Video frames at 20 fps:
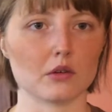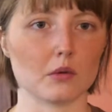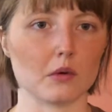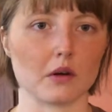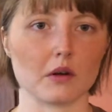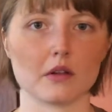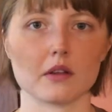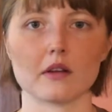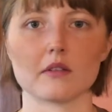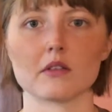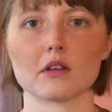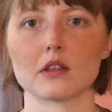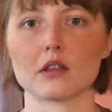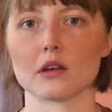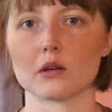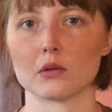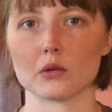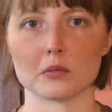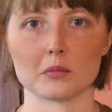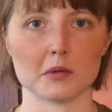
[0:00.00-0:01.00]
new earth.
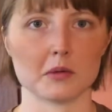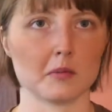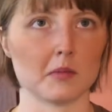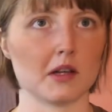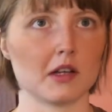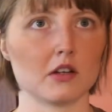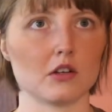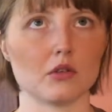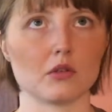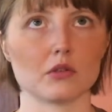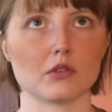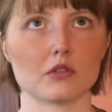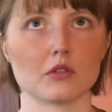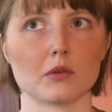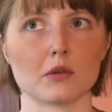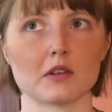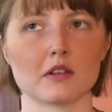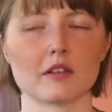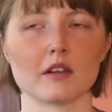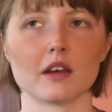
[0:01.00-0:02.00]
Everything will be made new.
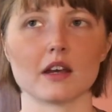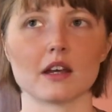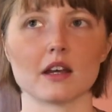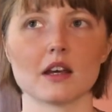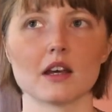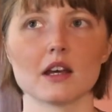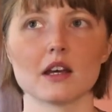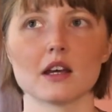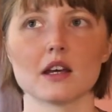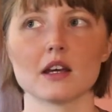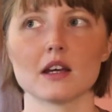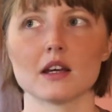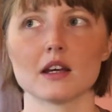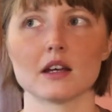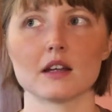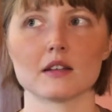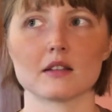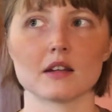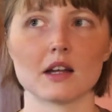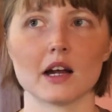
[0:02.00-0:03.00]
So it's like,
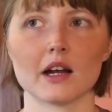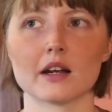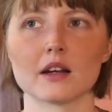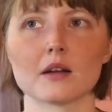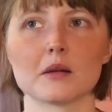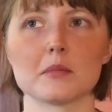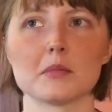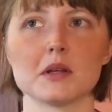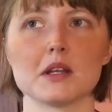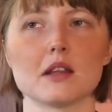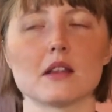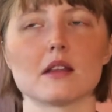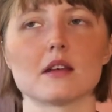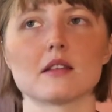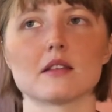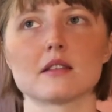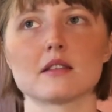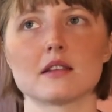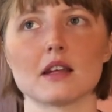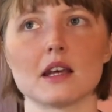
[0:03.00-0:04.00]
it's not going to be
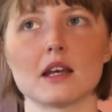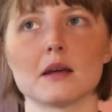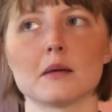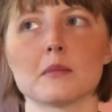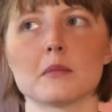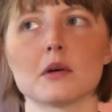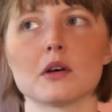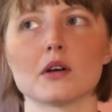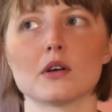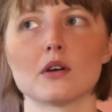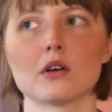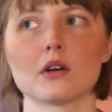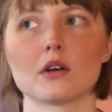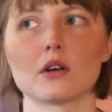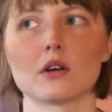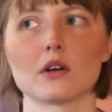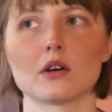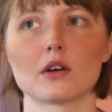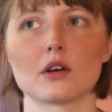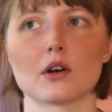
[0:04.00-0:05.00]
the same
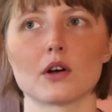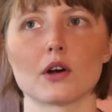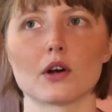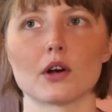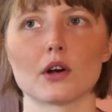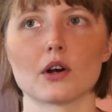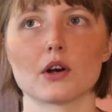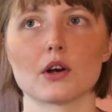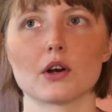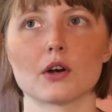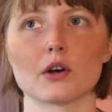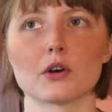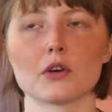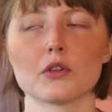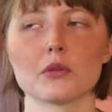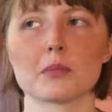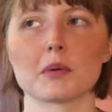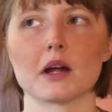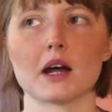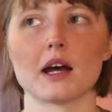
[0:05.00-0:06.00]

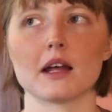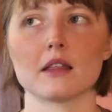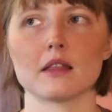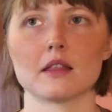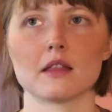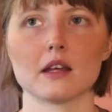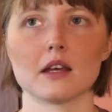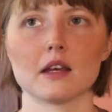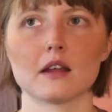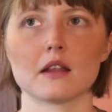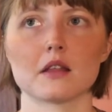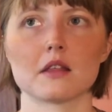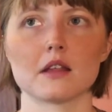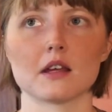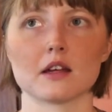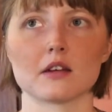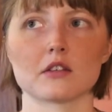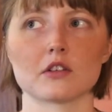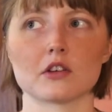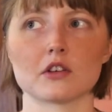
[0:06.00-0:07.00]
earth, but I think
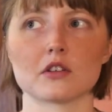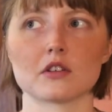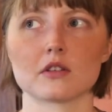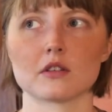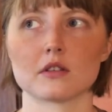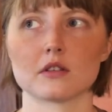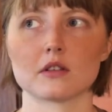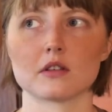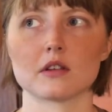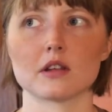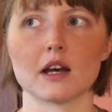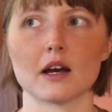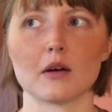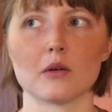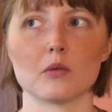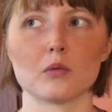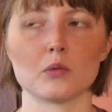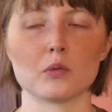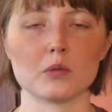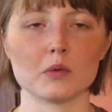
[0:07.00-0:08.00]
things are
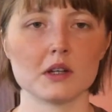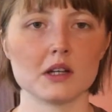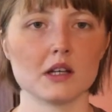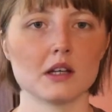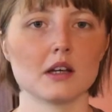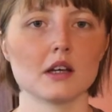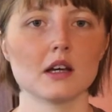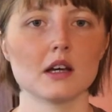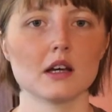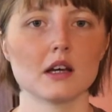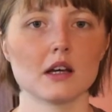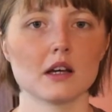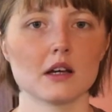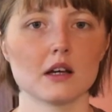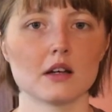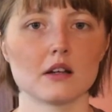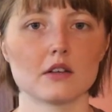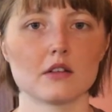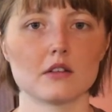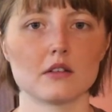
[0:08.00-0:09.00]
that we
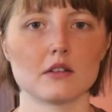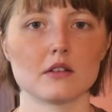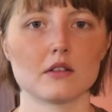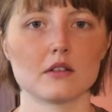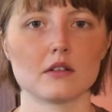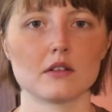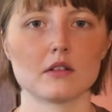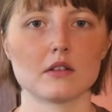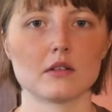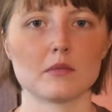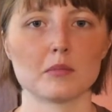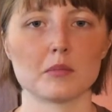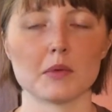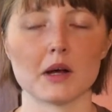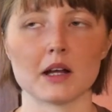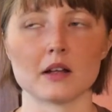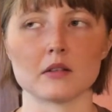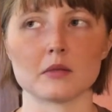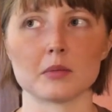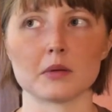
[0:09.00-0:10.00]

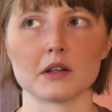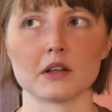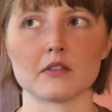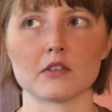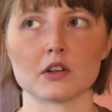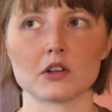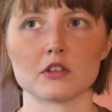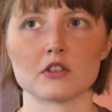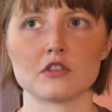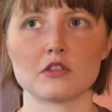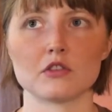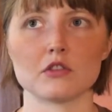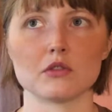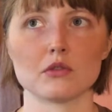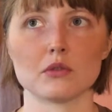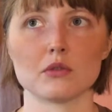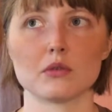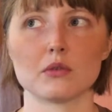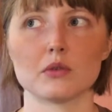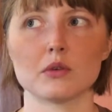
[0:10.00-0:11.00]
as believers
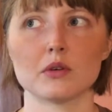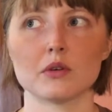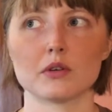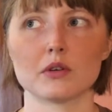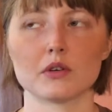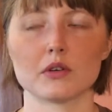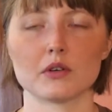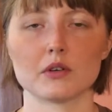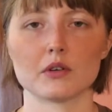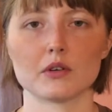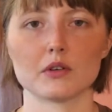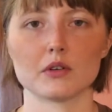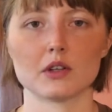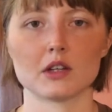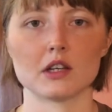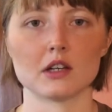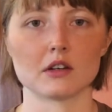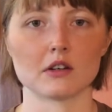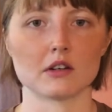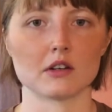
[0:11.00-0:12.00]
do
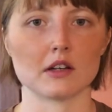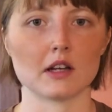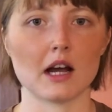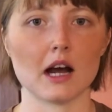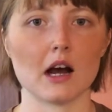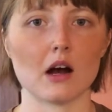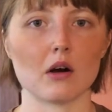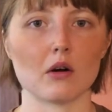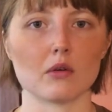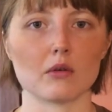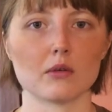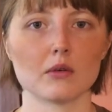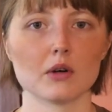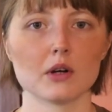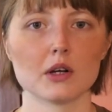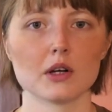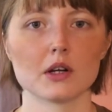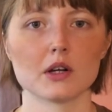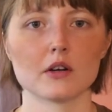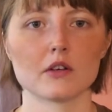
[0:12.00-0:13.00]
here now
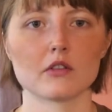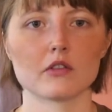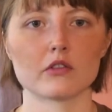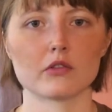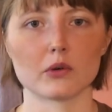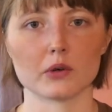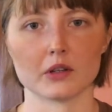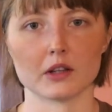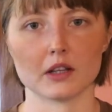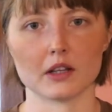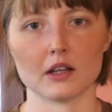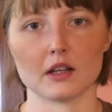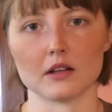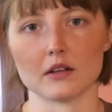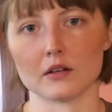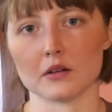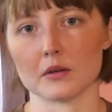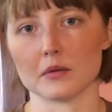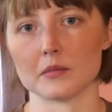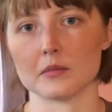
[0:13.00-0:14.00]
for the
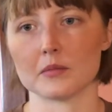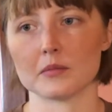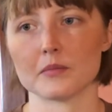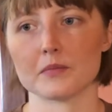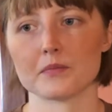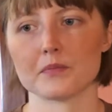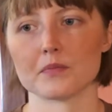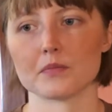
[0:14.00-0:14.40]
kingdom,